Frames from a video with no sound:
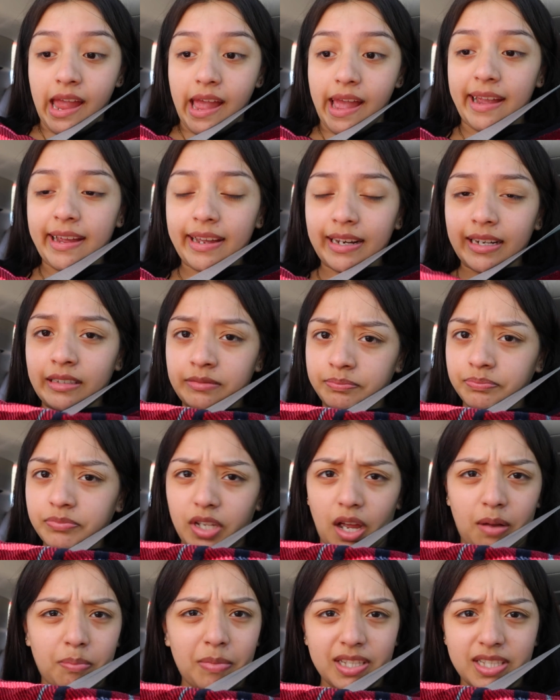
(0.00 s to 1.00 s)
And
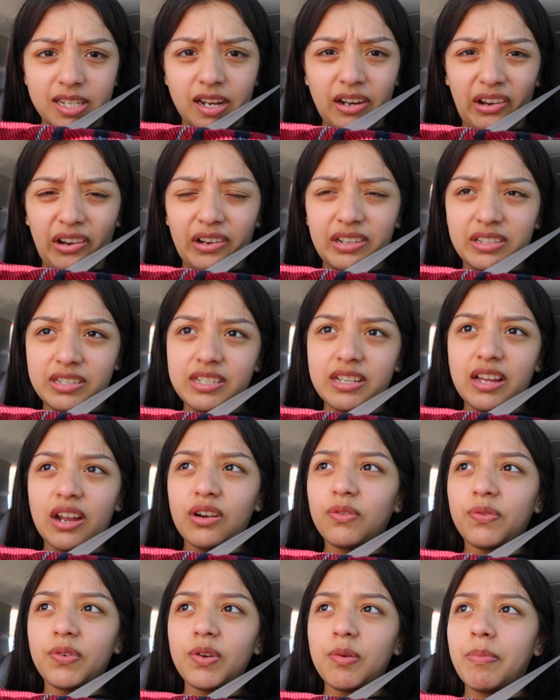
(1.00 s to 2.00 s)
I'm not tired, honestly. I
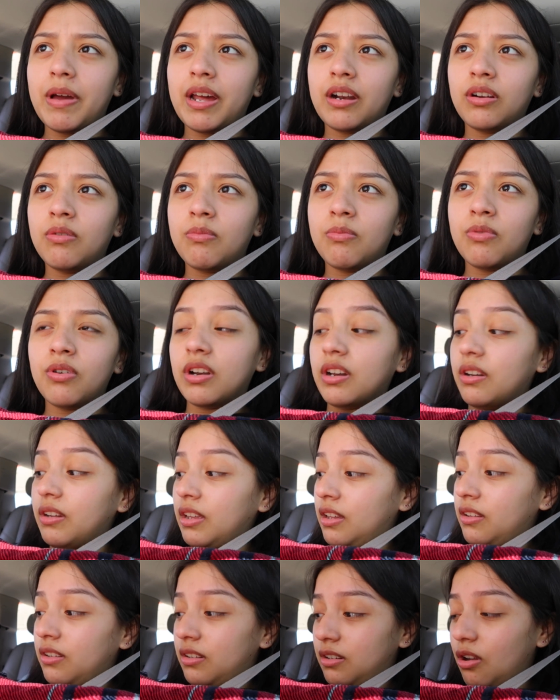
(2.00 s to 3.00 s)
don't feel bad no more.
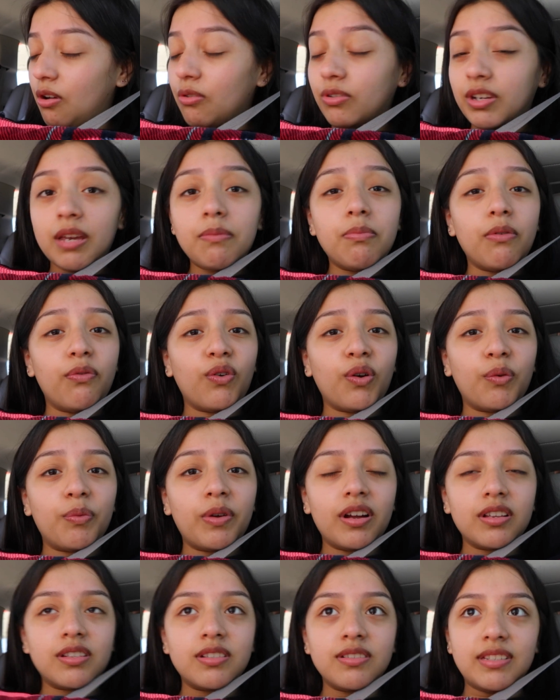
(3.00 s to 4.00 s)
Low-key, before we
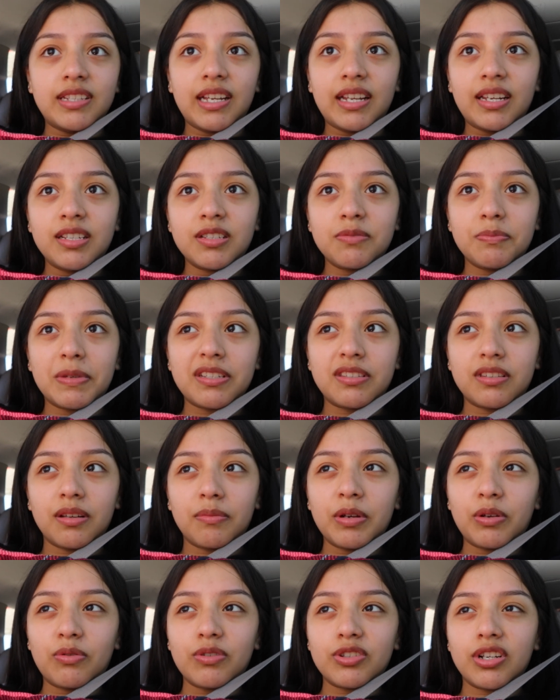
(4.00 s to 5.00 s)
got to Denny's, my
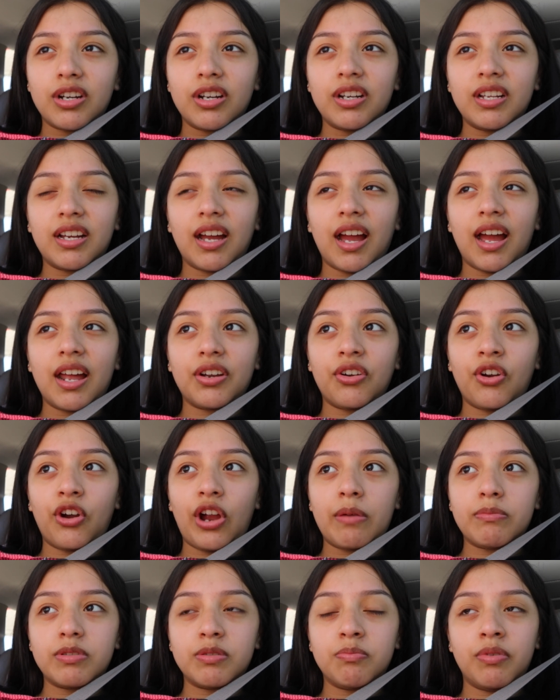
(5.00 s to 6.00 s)
stomach was hurting. I had
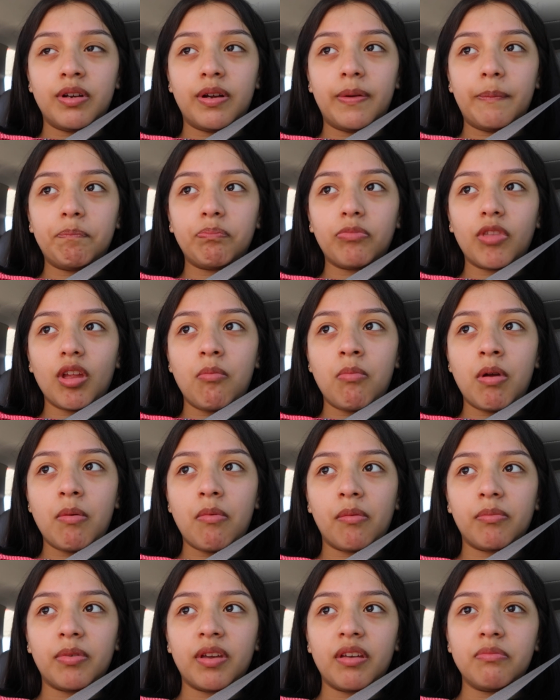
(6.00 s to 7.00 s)
cramps, but my
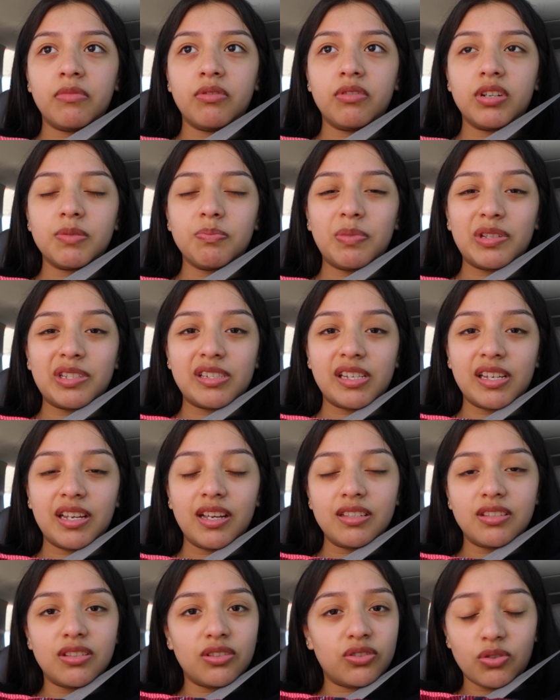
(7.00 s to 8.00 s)
mom gave me unas
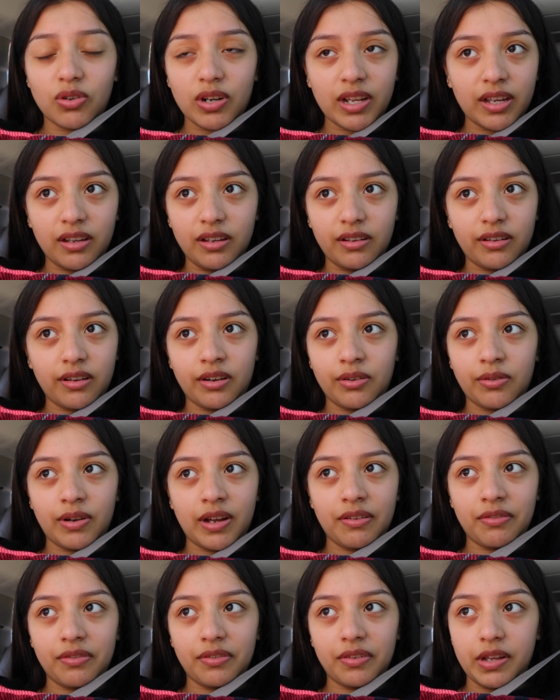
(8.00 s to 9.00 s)
pastillas. So, like, I don't
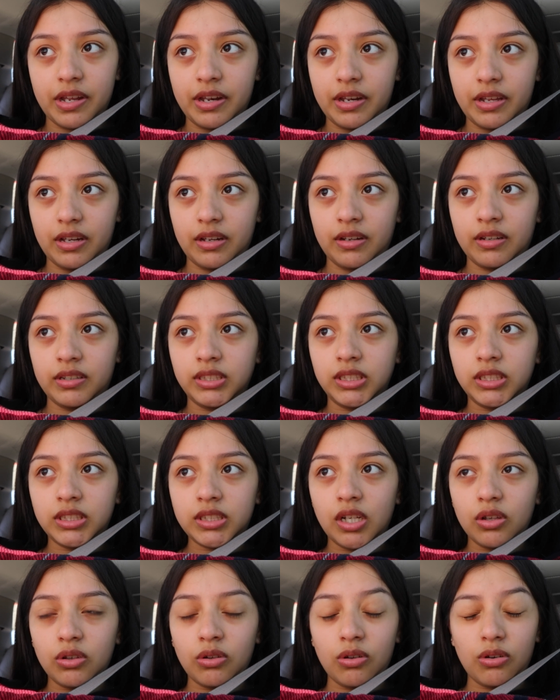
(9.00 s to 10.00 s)
have any
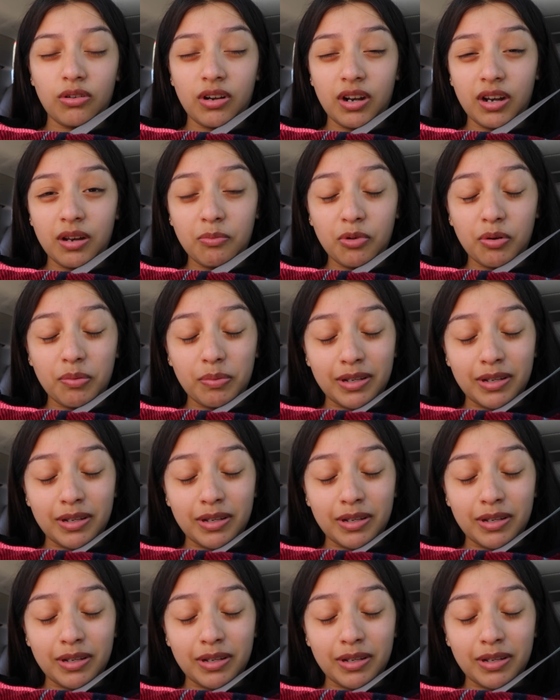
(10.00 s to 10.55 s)
dolor anymore.